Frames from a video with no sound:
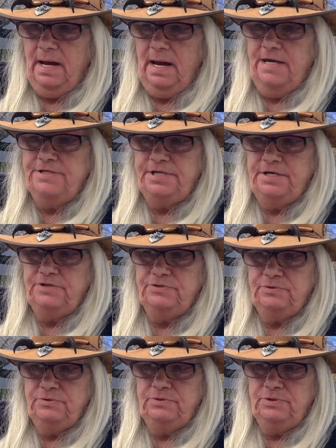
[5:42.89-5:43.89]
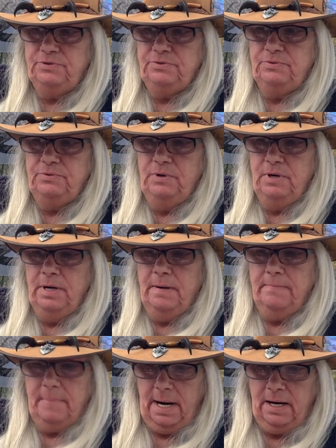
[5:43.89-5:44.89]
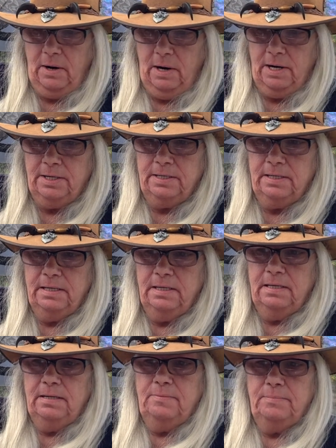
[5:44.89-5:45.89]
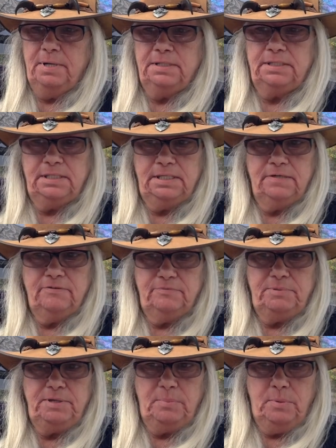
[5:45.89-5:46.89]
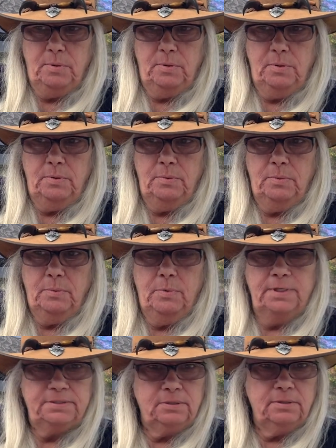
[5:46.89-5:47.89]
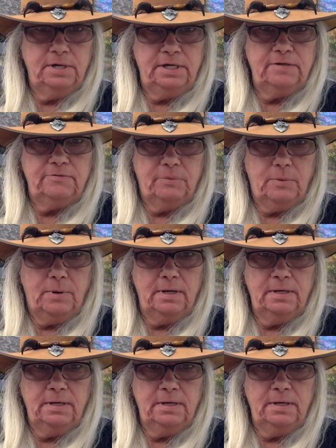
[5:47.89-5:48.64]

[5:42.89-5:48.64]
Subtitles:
I stay true to my art, but give people what they're looking for.